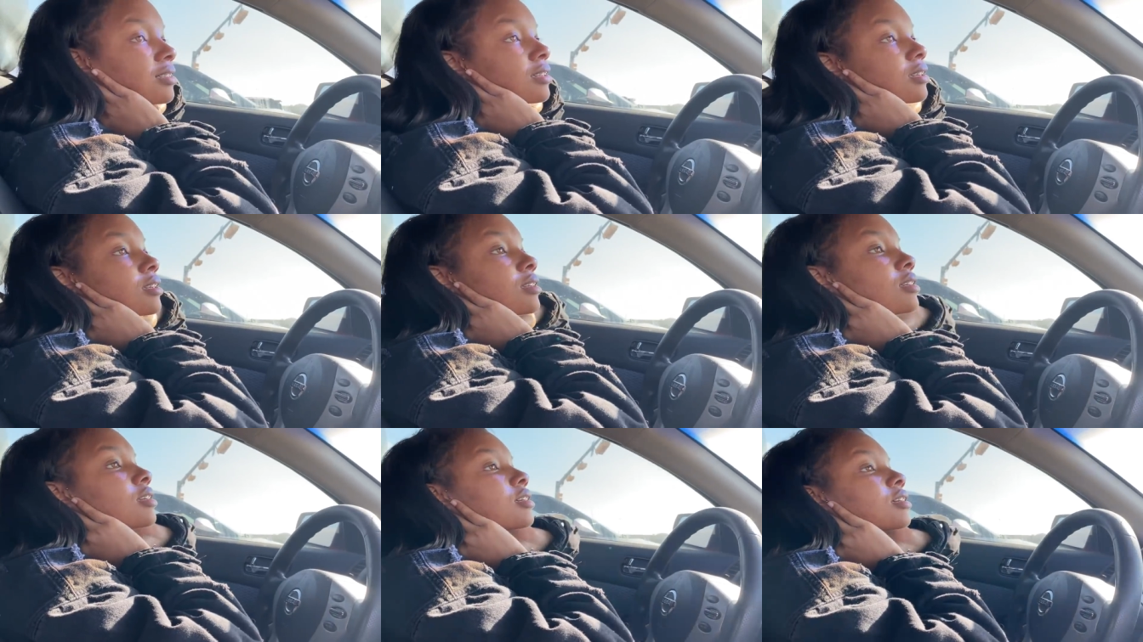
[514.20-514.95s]
I can't
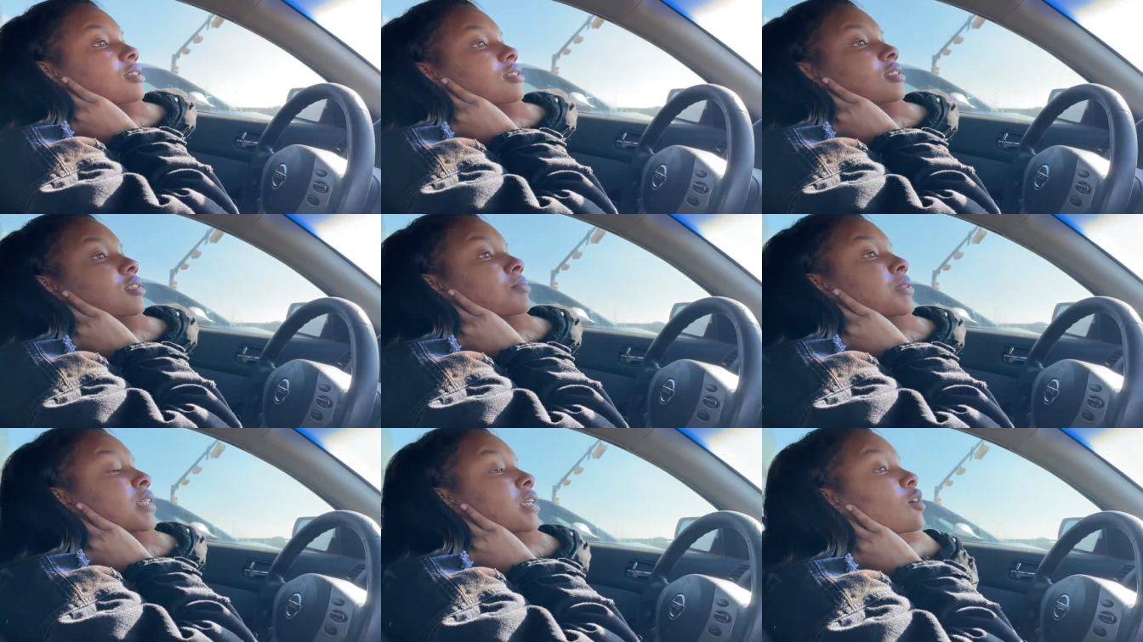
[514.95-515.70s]
wait.
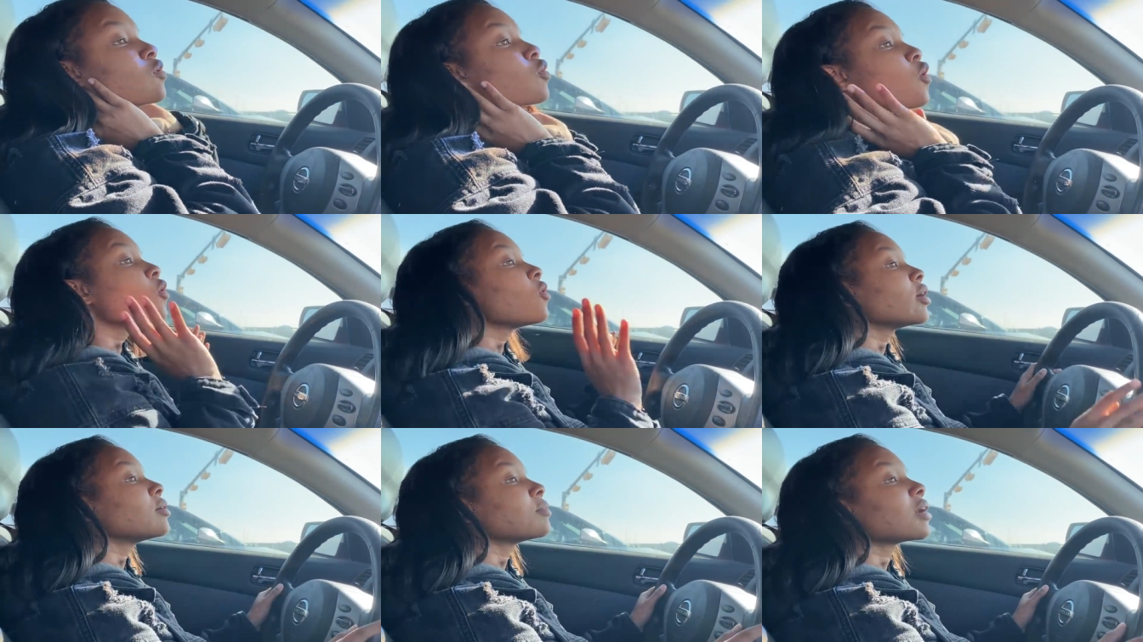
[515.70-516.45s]
I
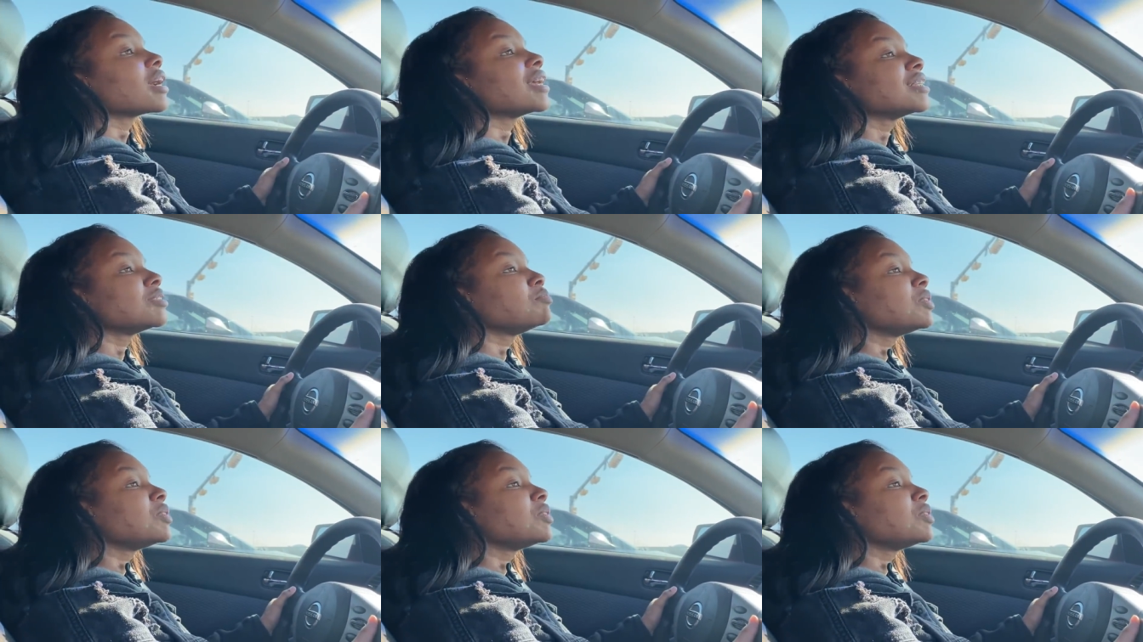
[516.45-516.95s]
can't wait.